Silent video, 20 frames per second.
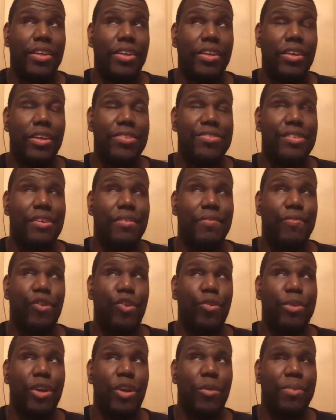Is it Full
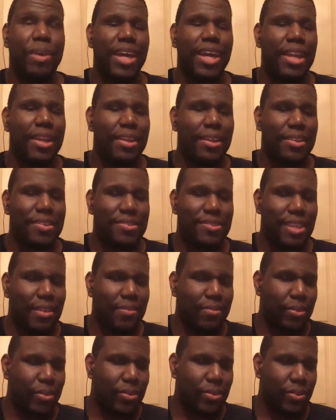Metal Panic,
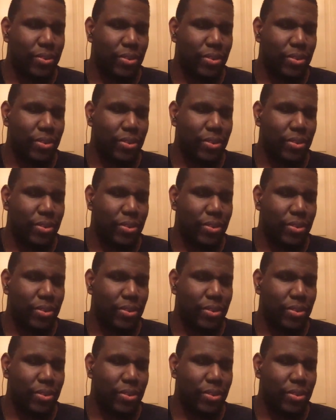Snafu?